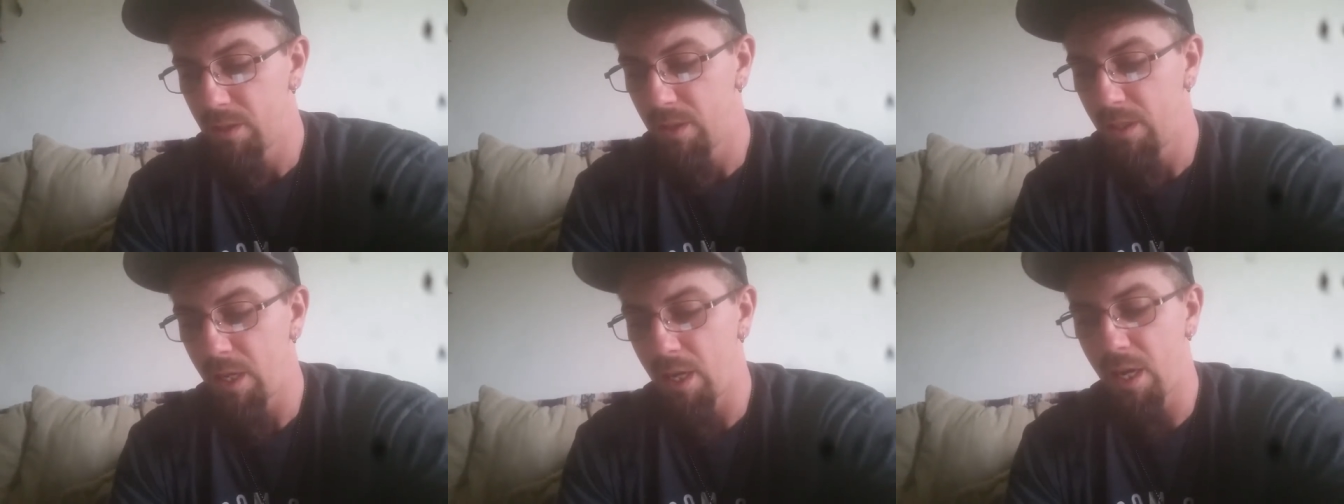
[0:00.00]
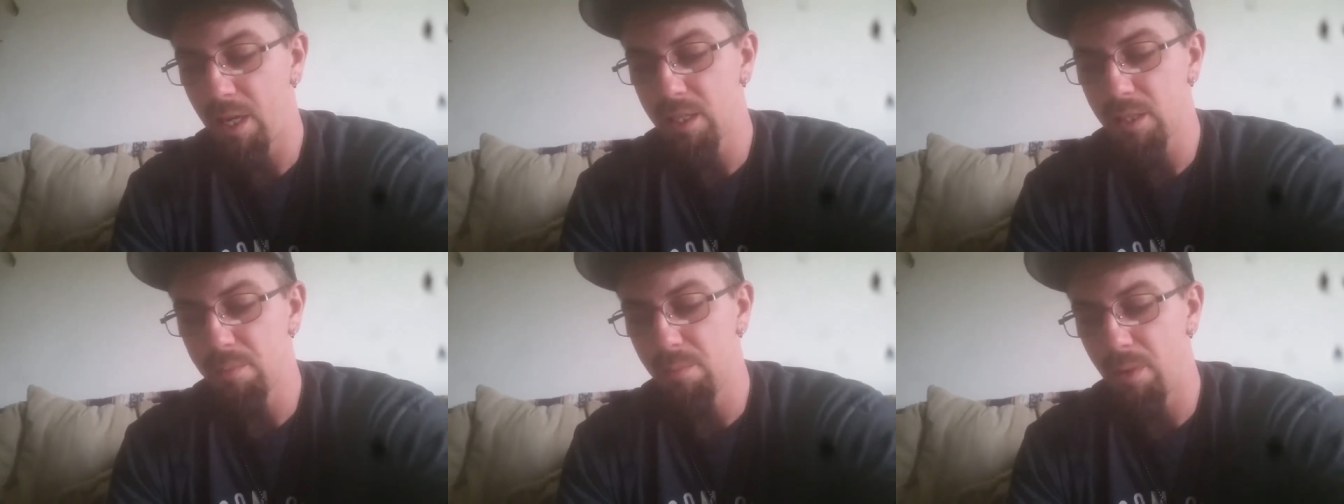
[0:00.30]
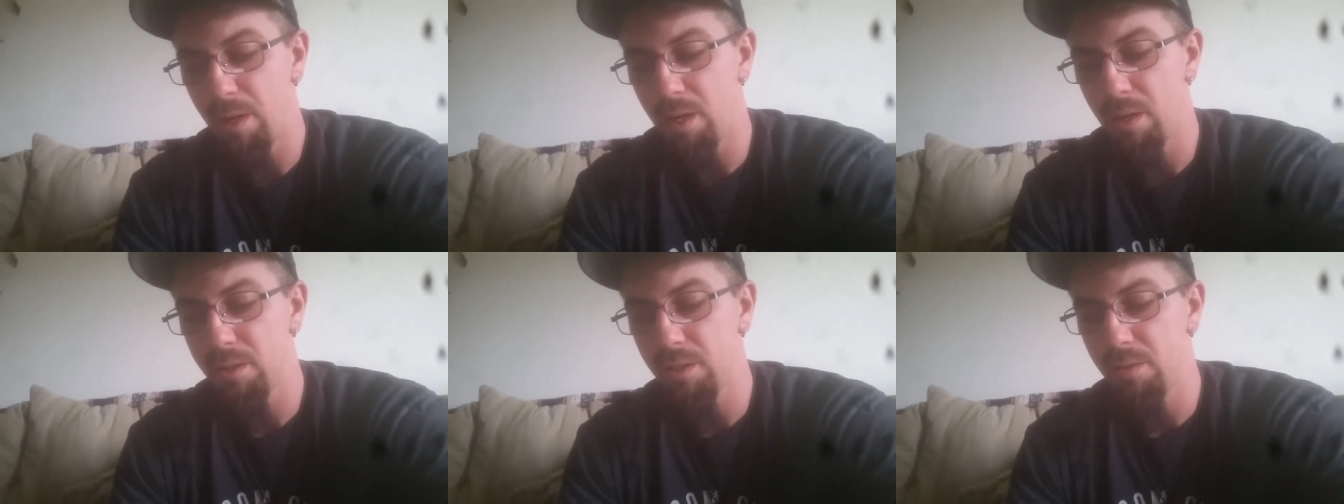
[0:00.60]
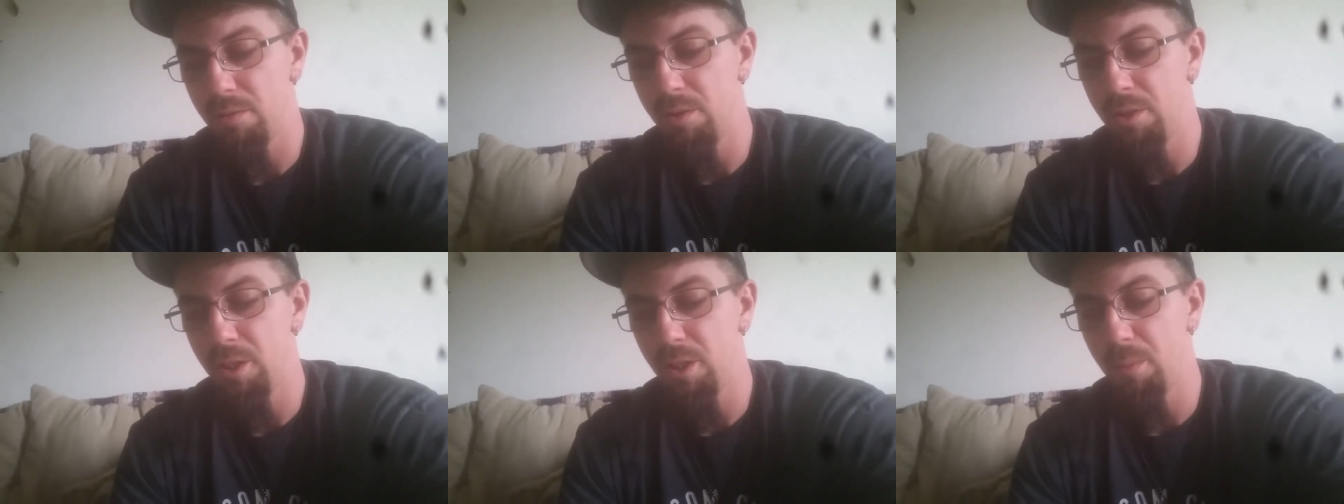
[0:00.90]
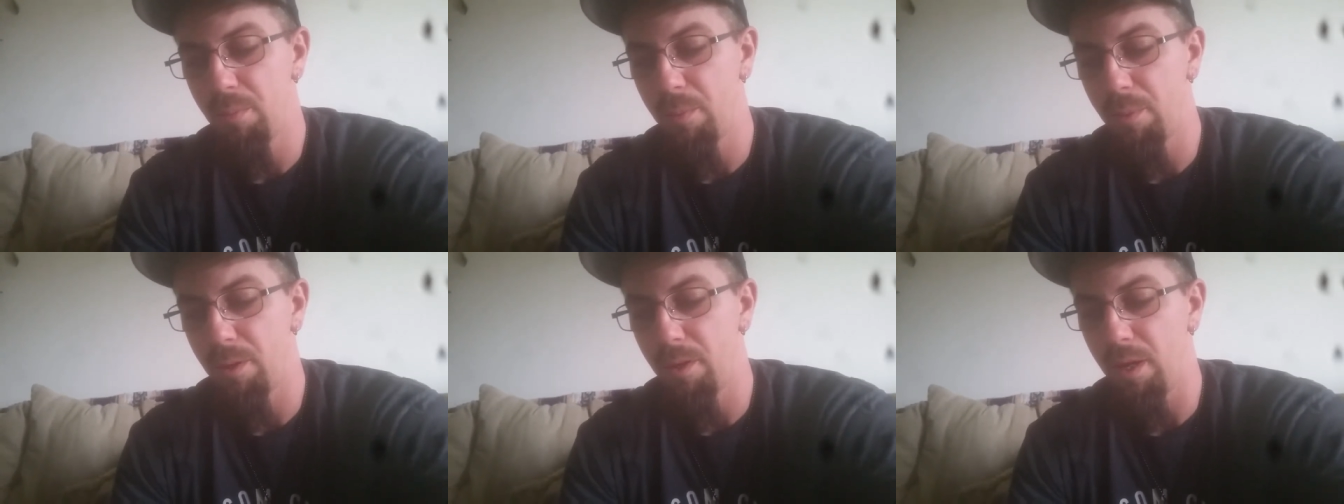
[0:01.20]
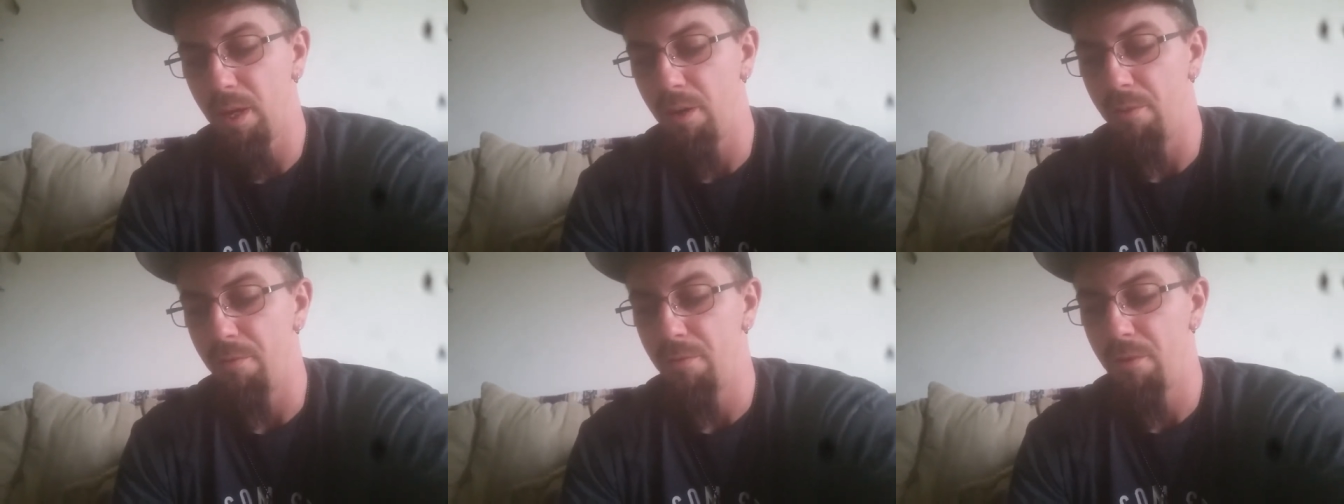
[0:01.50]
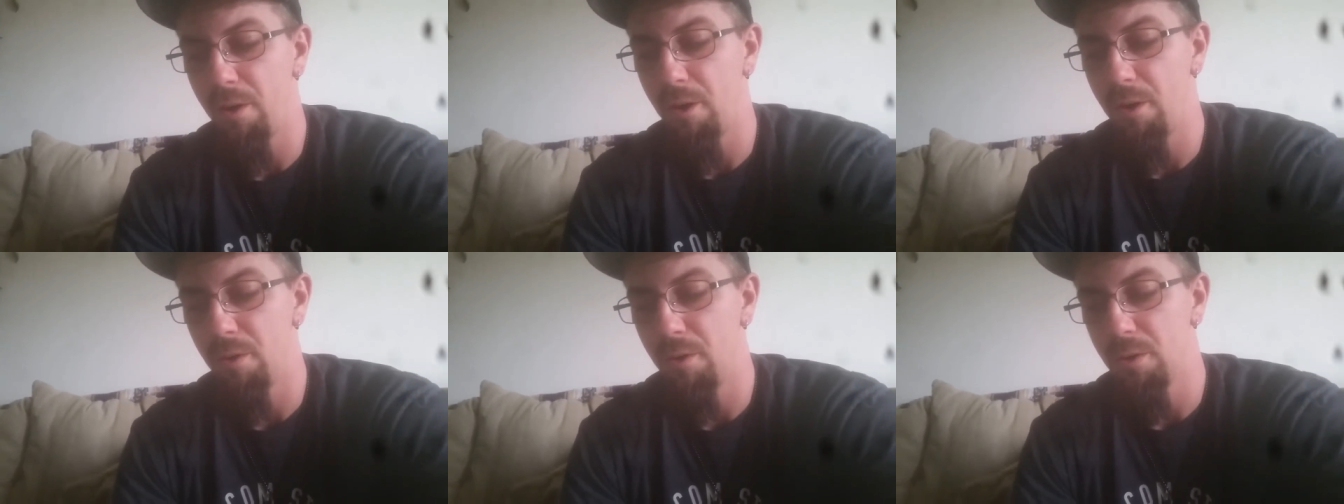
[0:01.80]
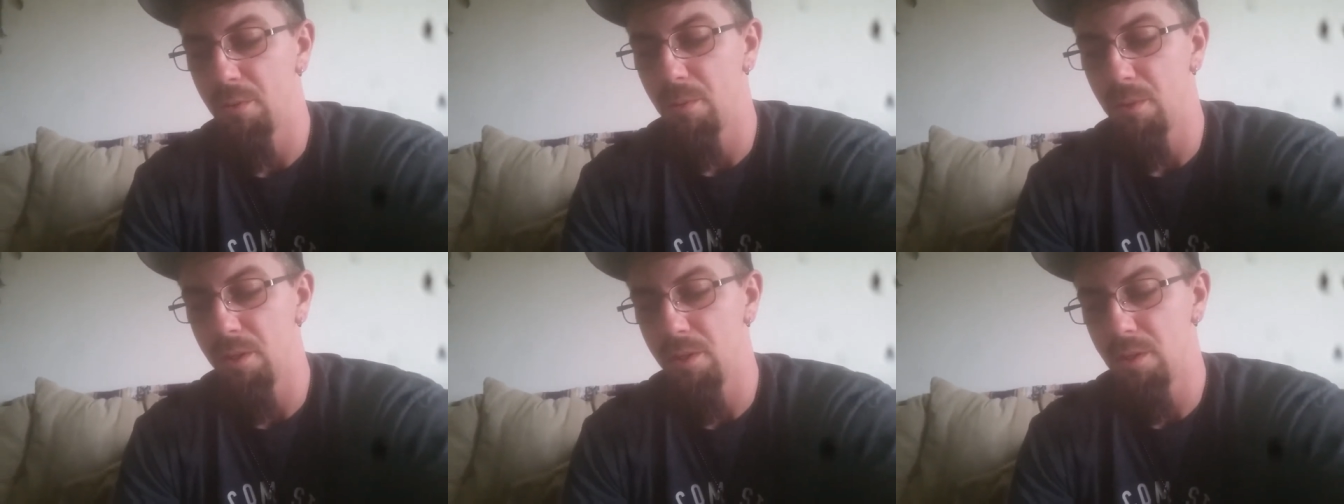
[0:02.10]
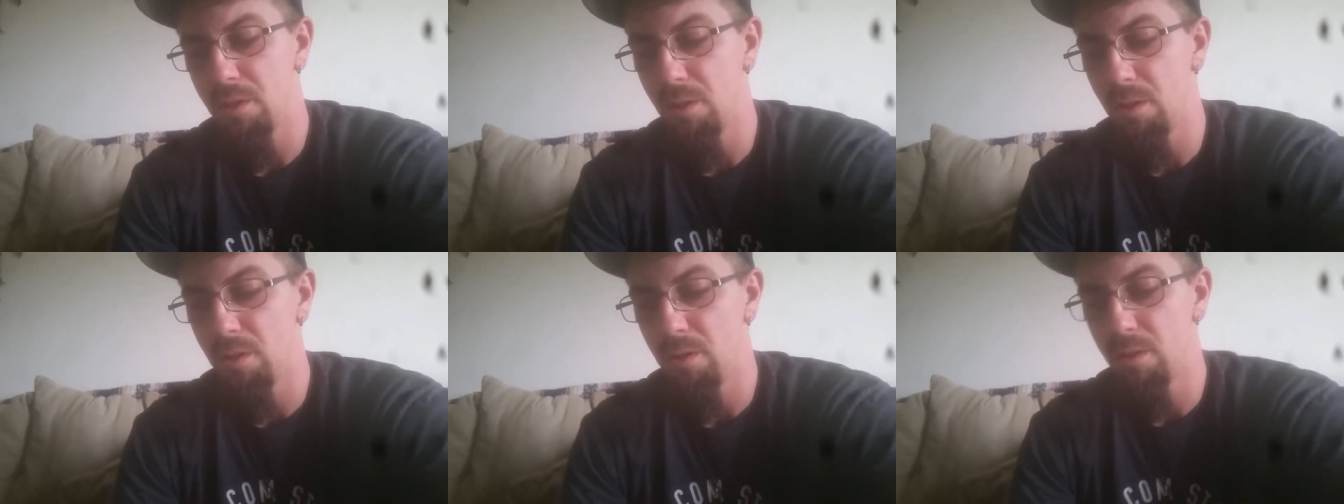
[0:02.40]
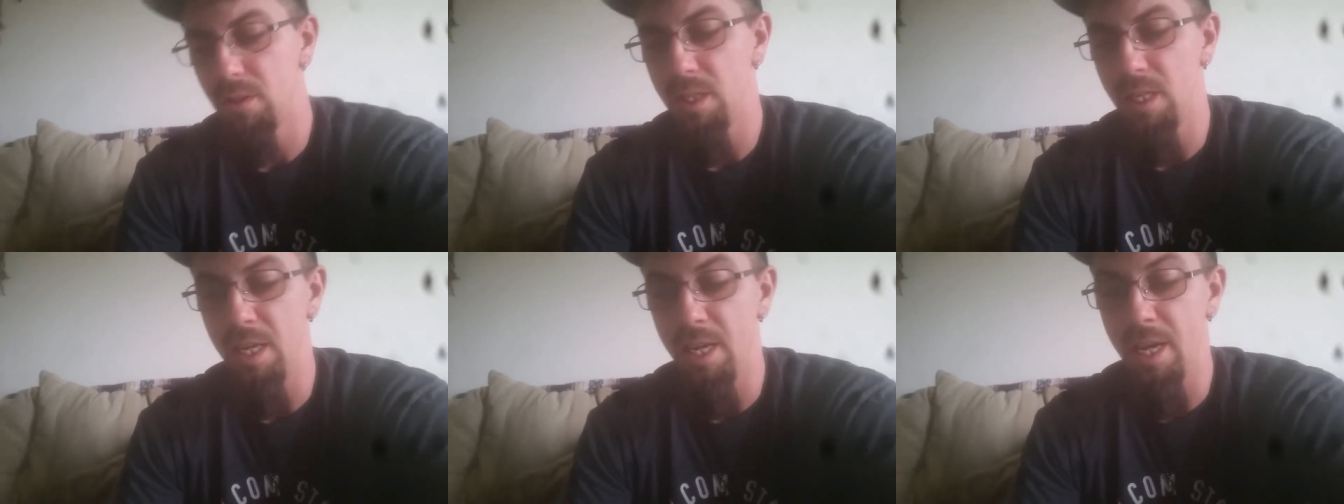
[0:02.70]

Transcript: Cast models of Jupiter and photos were sold to